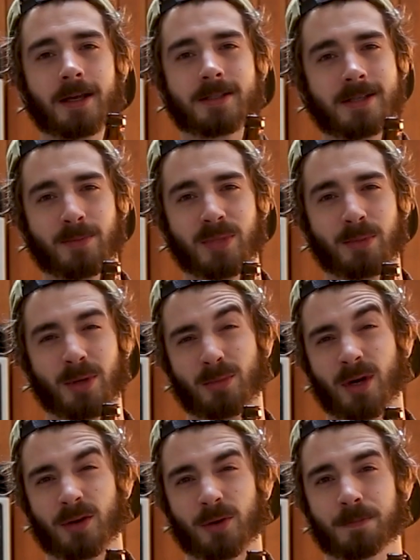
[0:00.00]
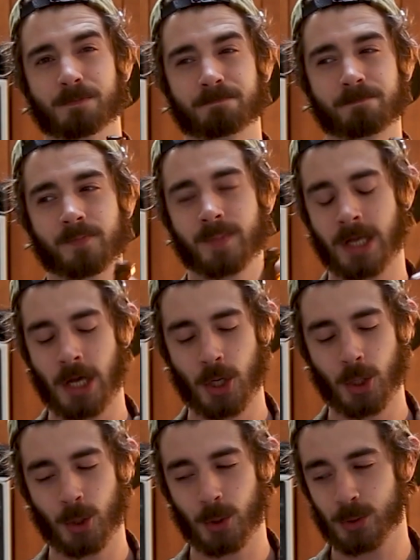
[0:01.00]
is an empty beer bottle.
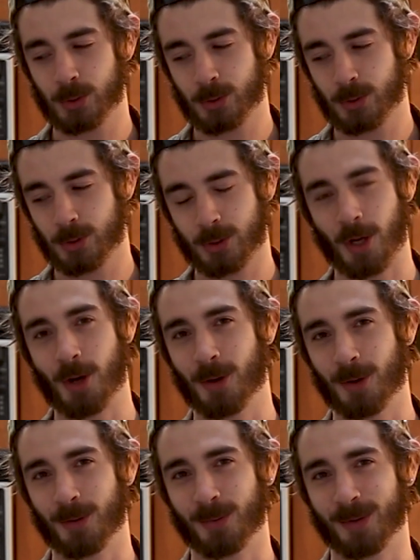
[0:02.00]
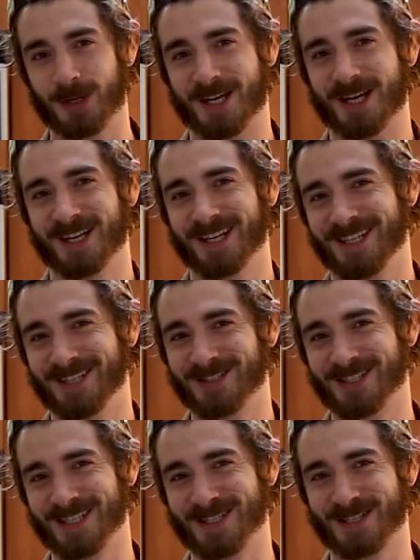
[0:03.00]
So we're gonna
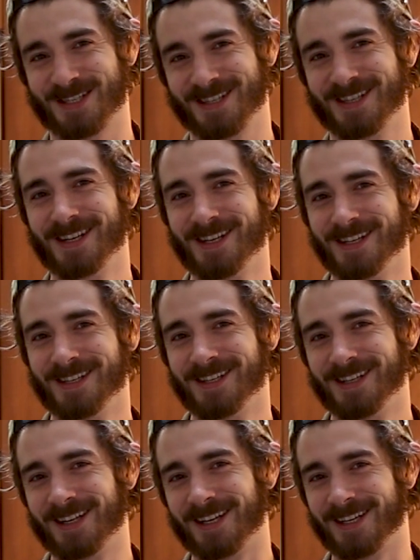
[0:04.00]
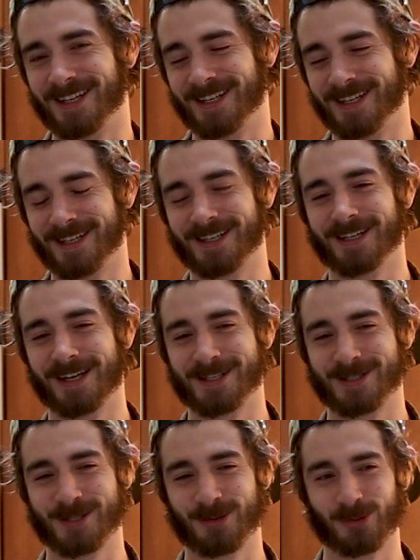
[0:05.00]
use this
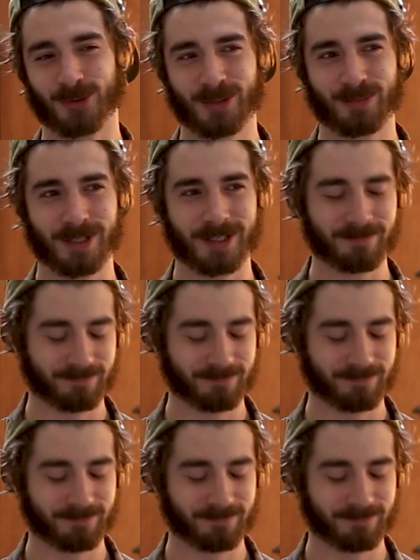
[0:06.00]
as the rolling pin.